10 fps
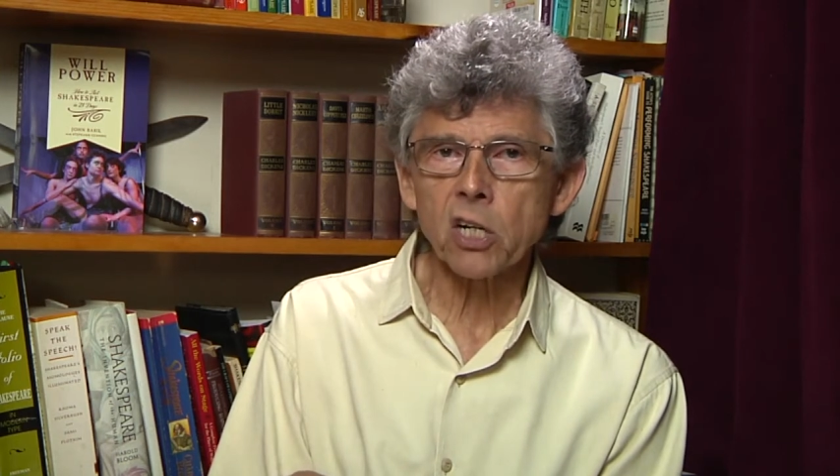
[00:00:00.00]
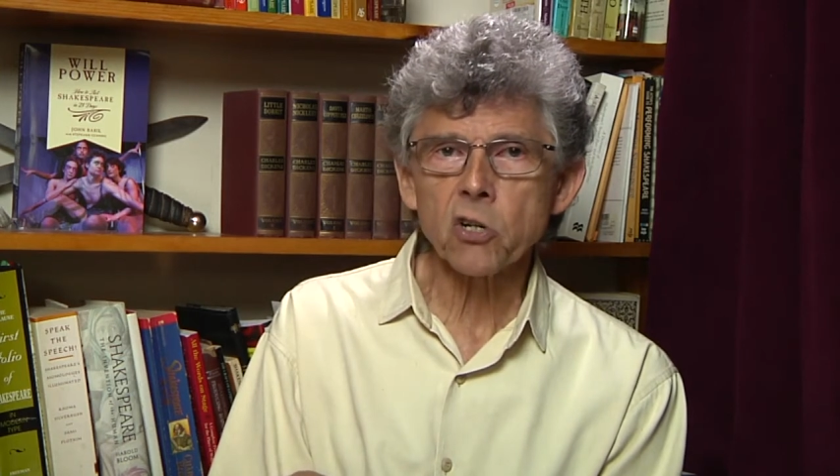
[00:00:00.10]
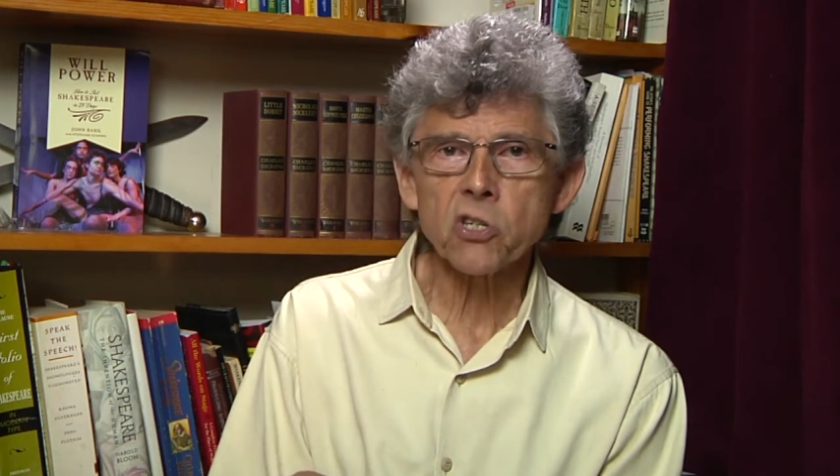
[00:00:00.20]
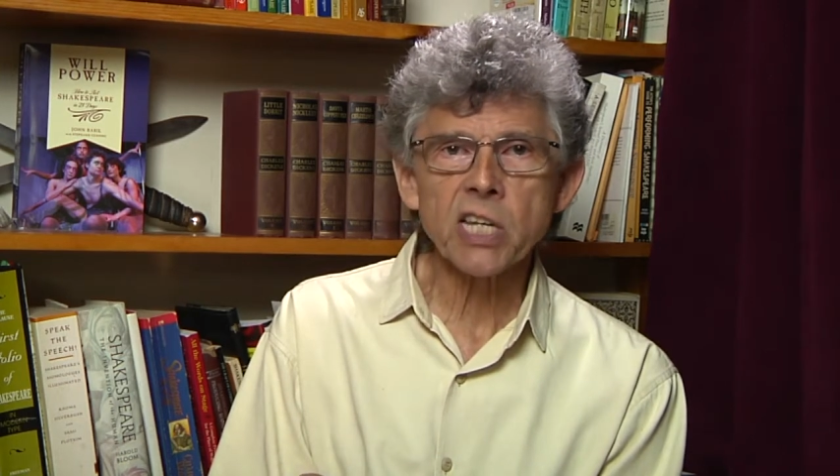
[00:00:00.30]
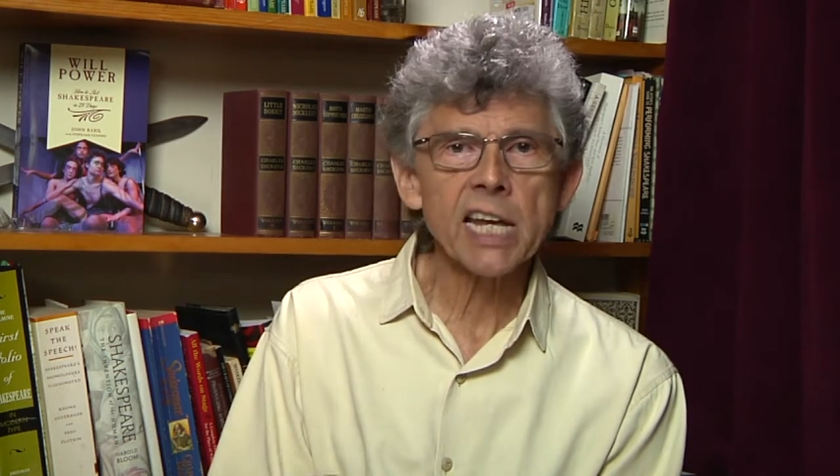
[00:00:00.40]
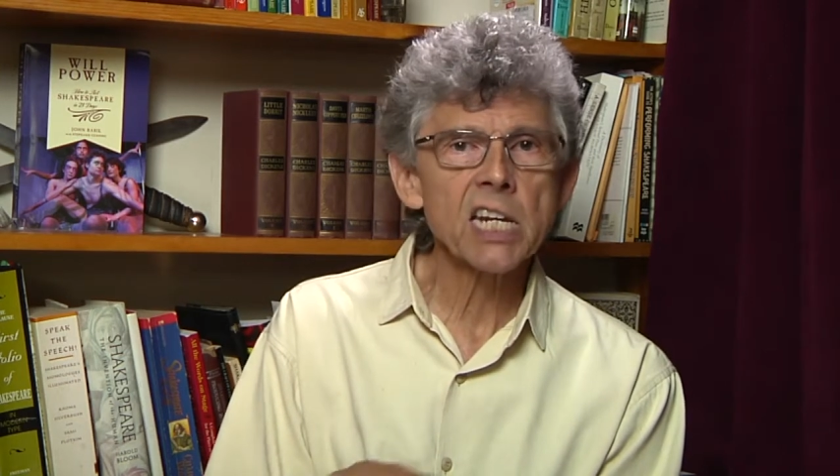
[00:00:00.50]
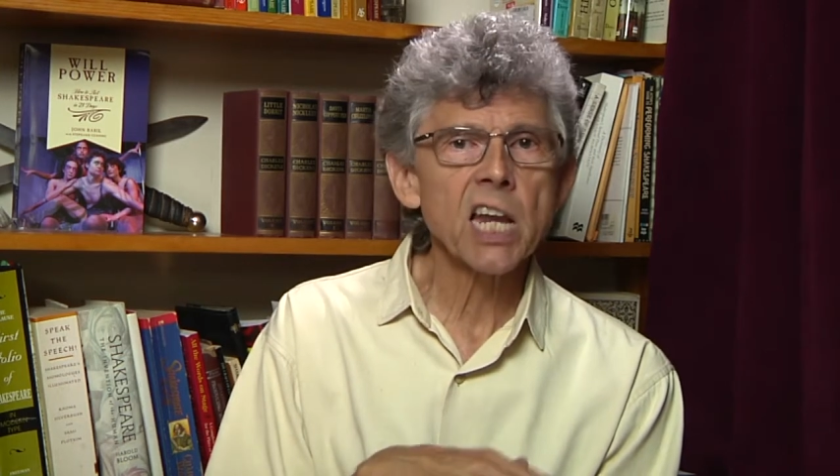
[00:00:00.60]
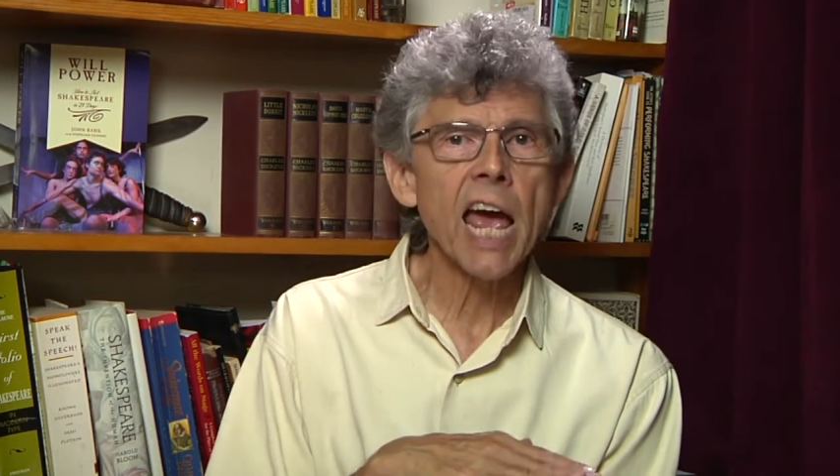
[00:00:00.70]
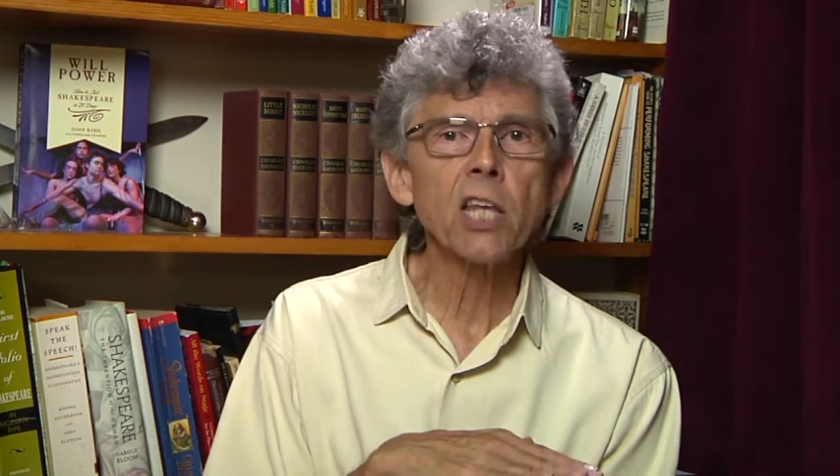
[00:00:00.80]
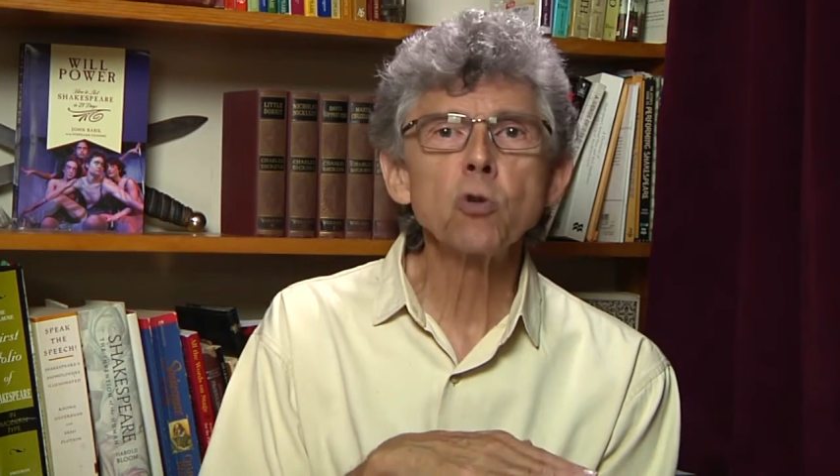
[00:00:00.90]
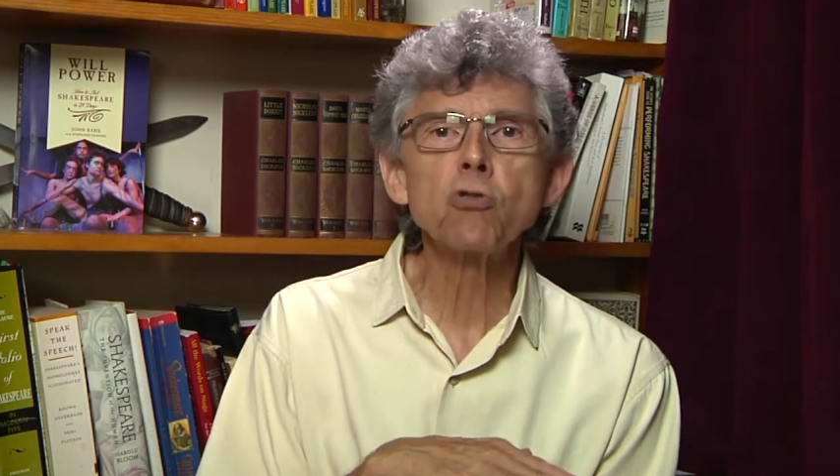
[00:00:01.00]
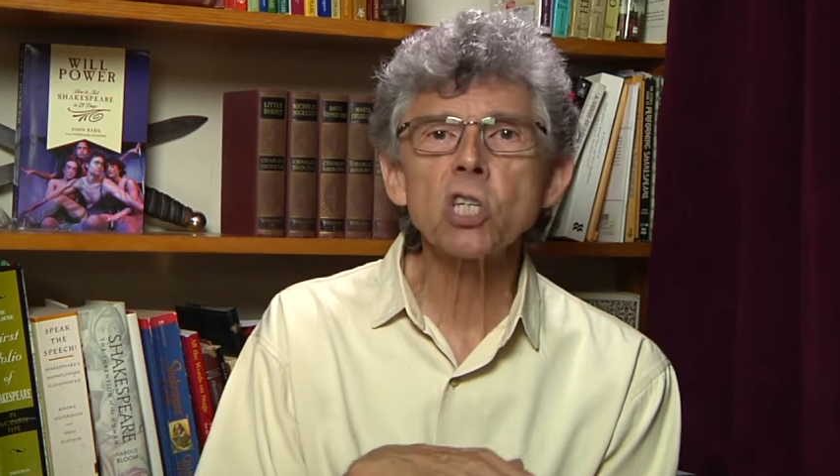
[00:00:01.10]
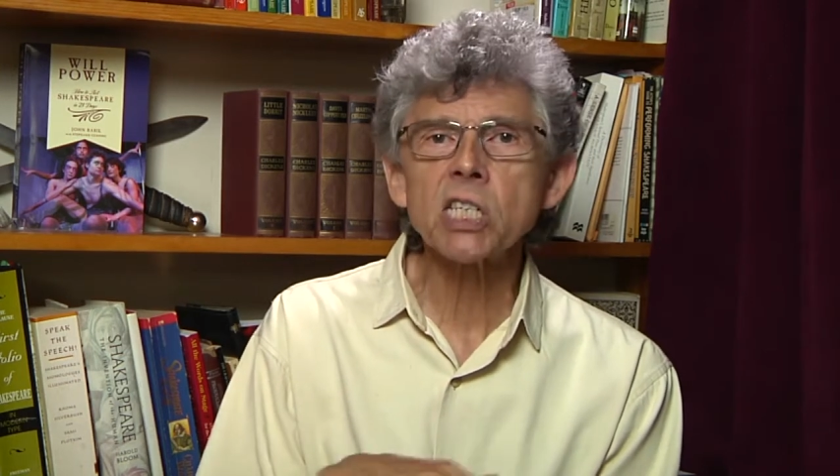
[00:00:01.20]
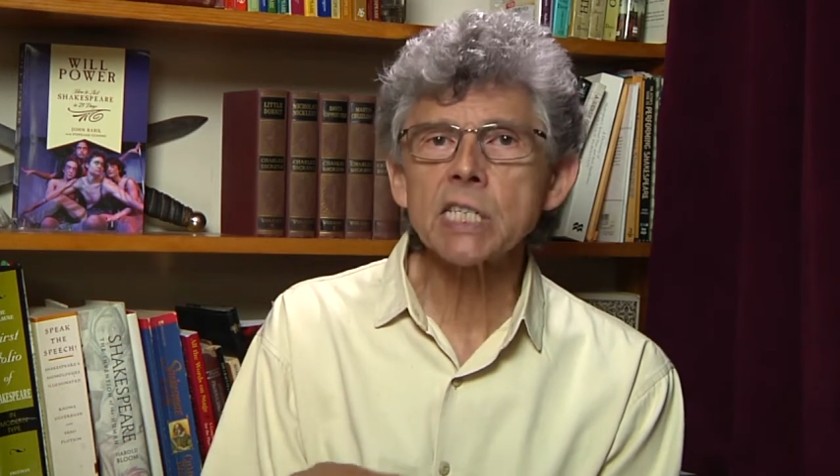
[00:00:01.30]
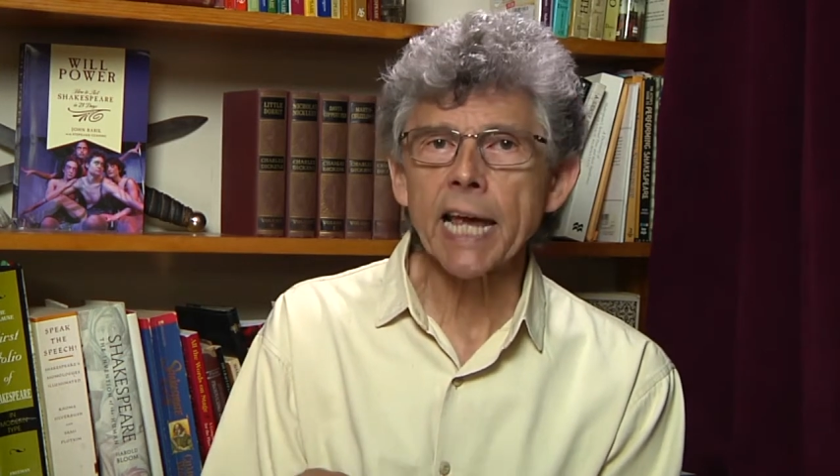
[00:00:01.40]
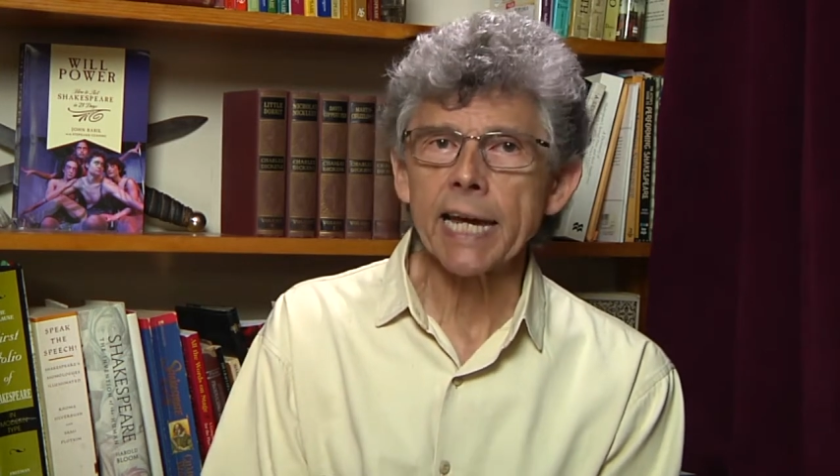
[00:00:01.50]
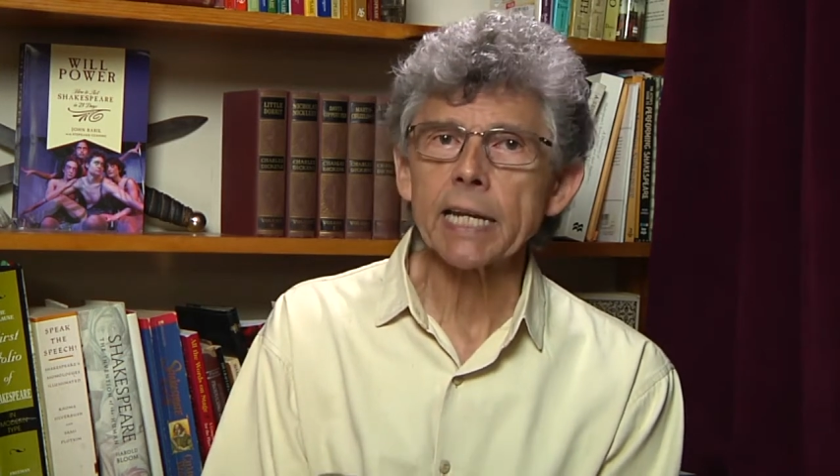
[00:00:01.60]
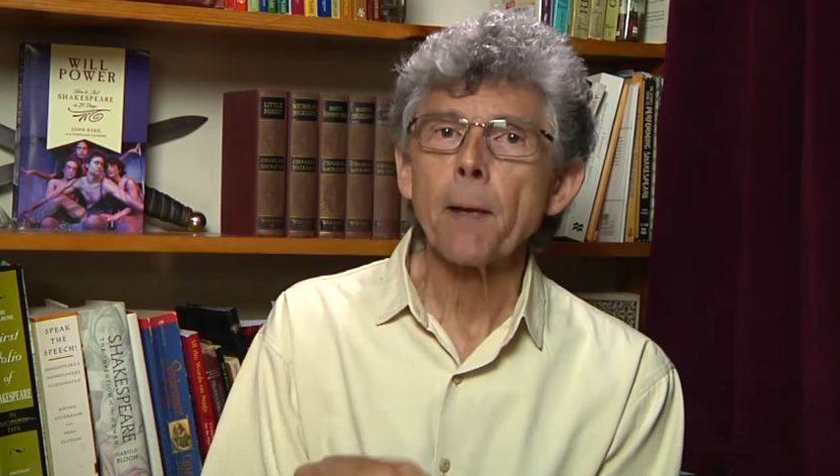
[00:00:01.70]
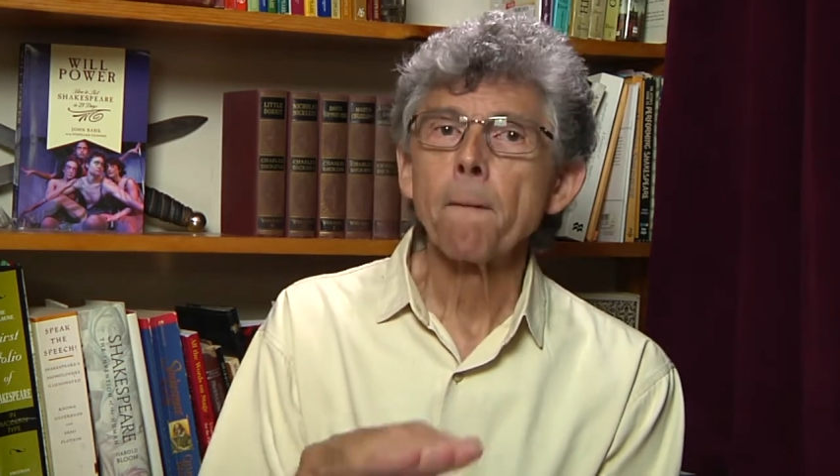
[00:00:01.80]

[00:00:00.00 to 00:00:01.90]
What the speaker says: understand it and you just say it.